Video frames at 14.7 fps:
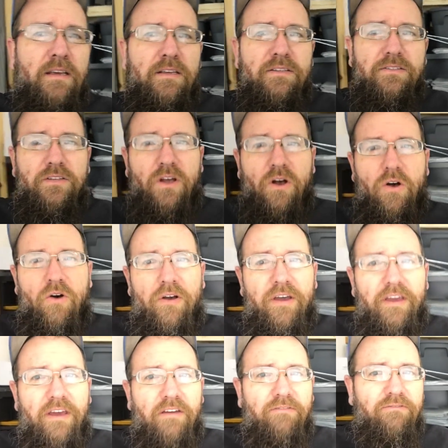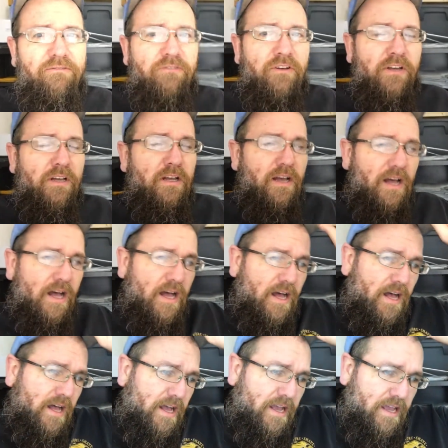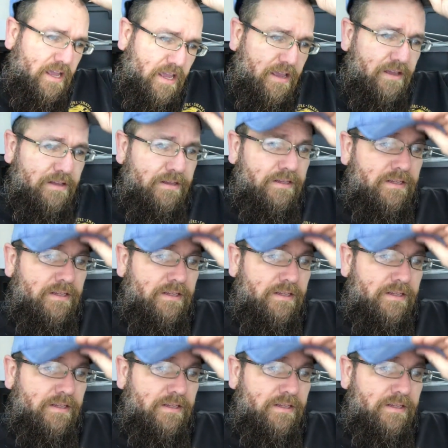So if I,